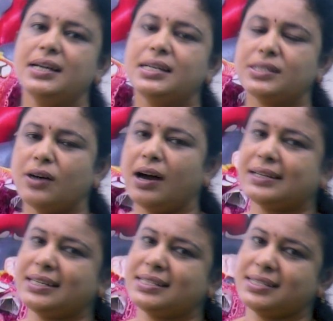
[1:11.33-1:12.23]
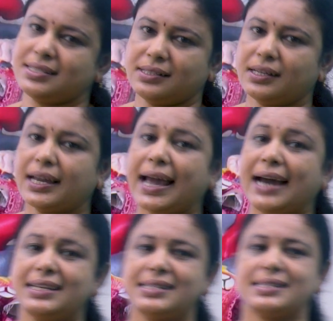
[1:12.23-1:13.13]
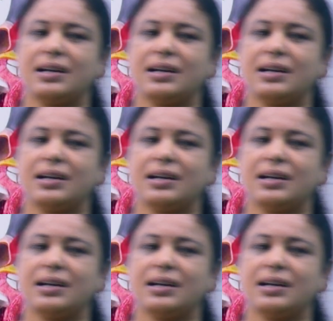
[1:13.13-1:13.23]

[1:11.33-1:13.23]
So arteries carries